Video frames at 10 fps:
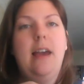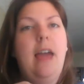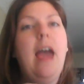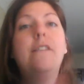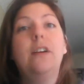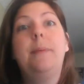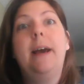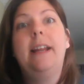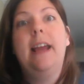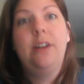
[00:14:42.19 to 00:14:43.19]

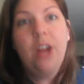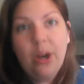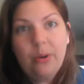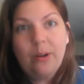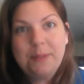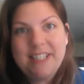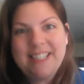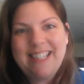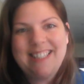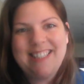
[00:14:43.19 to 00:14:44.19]
Everybody I know
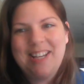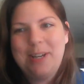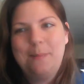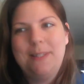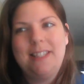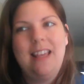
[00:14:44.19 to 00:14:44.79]
appreciates tips.